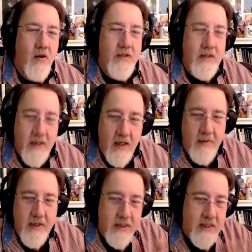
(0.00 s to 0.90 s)
is this going to
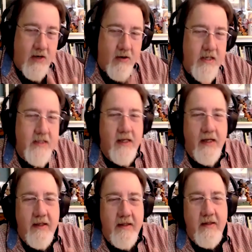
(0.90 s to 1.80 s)
be a series
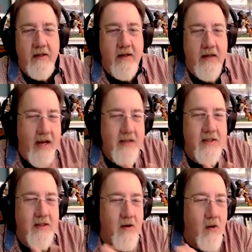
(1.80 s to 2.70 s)
like the case
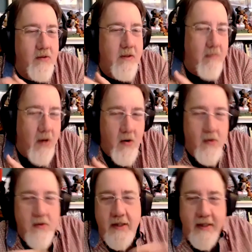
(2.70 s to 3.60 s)
of the golden
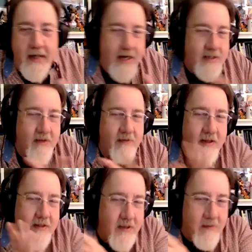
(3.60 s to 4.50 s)
bone and a case of
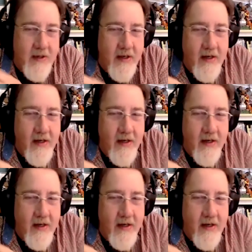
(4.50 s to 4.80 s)
the something